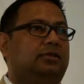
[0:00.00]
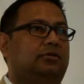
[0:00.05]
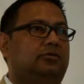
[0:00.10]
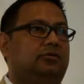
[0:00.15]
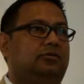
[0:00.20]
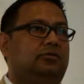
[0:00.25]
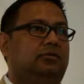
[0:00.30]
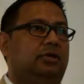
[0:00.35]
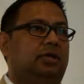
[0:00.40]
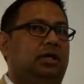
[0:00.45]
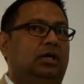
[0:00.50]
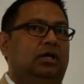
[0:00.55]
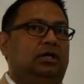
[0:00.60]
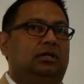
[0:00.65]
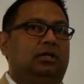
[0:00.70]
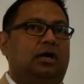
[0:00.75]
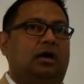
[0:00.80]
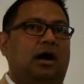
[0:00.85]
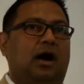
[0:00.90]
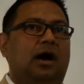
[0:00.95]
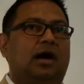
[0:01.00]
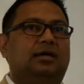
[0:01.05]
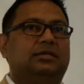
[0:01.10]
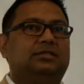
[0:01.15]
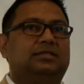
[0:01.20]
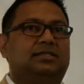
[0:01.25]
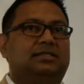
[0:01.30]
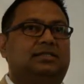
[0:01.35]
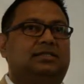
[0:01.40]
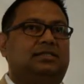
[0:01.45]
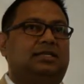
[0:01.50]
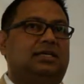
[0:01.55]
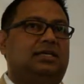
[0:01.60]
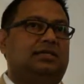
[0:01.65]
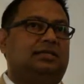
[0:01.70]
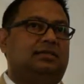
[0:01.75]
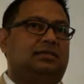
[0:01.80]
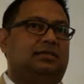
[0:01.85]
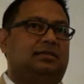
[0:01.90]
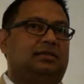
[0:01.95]
through the
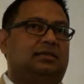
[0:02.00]
consciousness,